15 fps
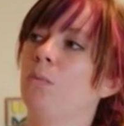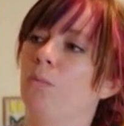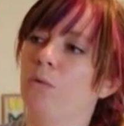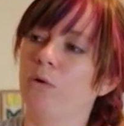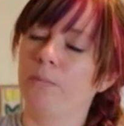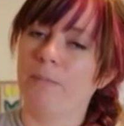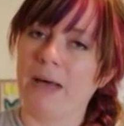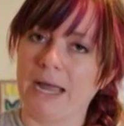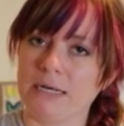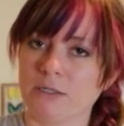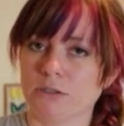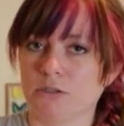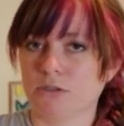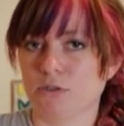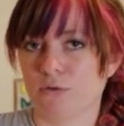more
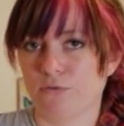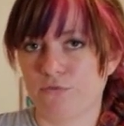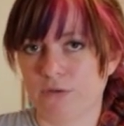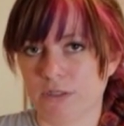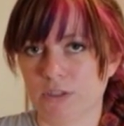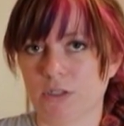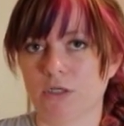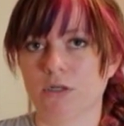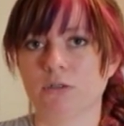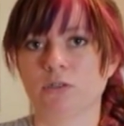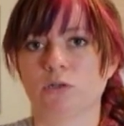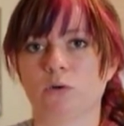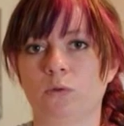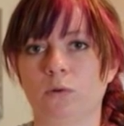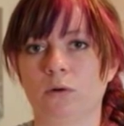binders or
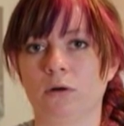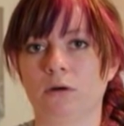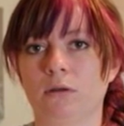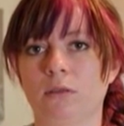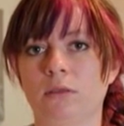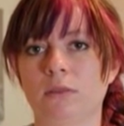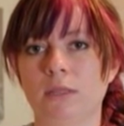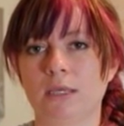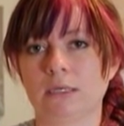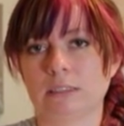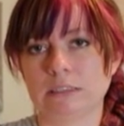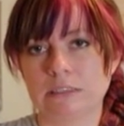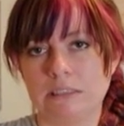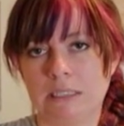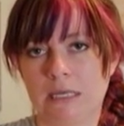fillers or
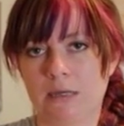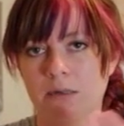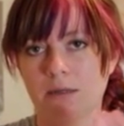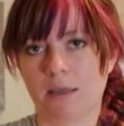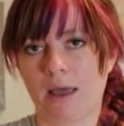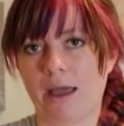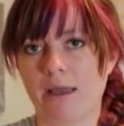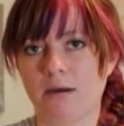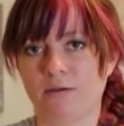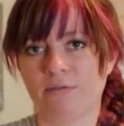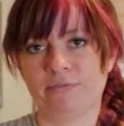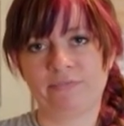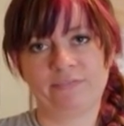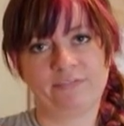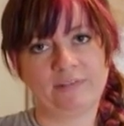things that kind
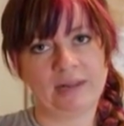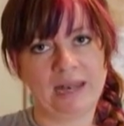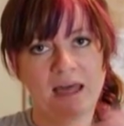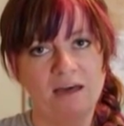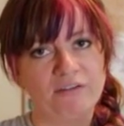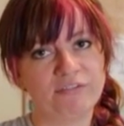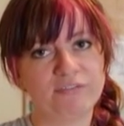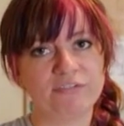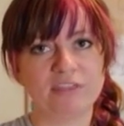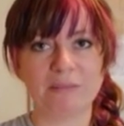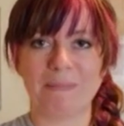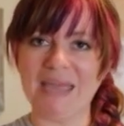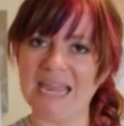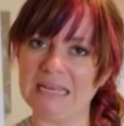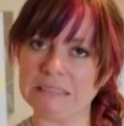of fluff
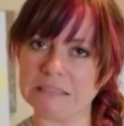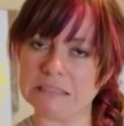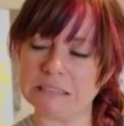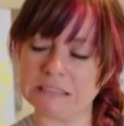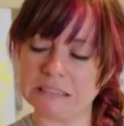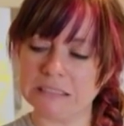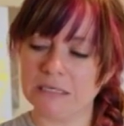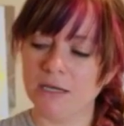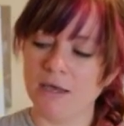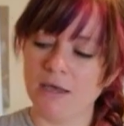the paint.